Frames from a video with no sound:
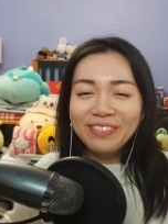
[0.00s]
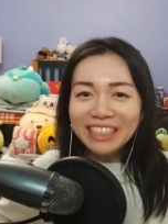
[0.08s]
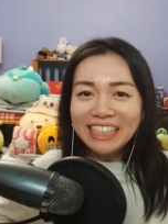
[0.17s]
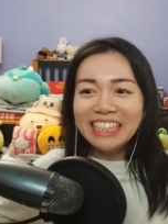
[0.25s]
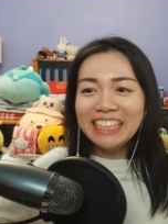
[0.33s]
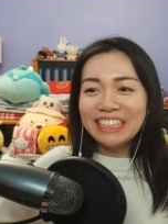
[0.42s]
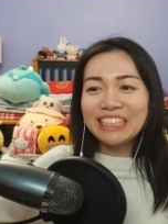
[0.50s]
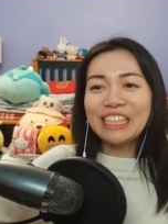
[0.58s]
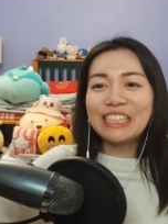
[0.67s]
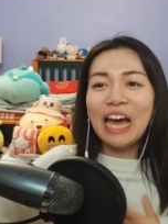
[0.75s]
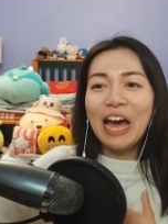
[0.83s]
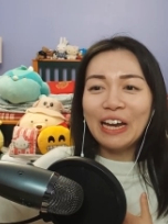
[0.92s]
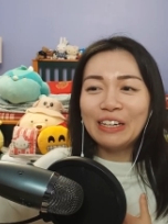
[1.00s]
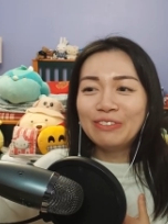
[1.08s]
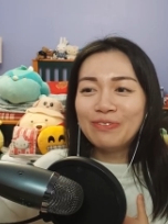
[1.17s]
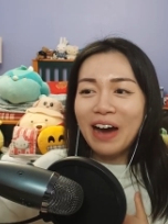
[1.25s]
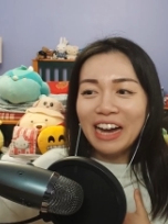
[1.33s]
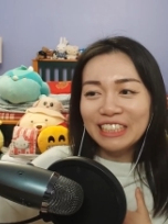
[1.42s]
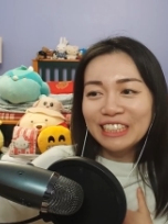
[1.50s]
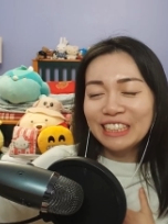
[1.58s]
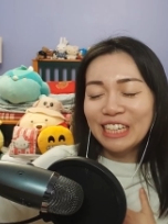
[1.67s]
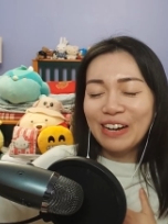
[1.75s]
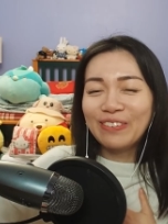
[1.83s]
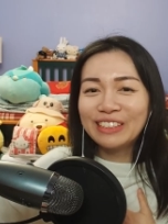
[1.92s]
maybe it's because I'm
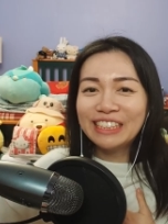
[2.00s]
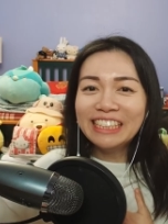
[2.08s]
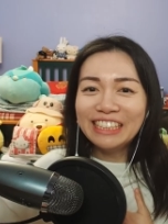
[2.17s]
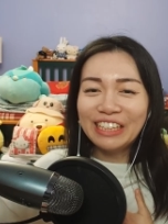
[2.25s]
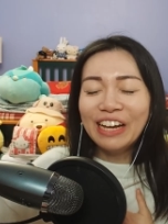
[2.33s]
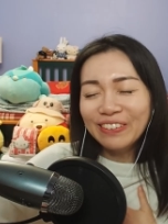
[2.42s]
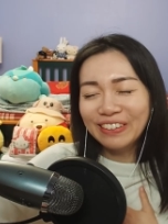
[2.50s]
biased and I wasn't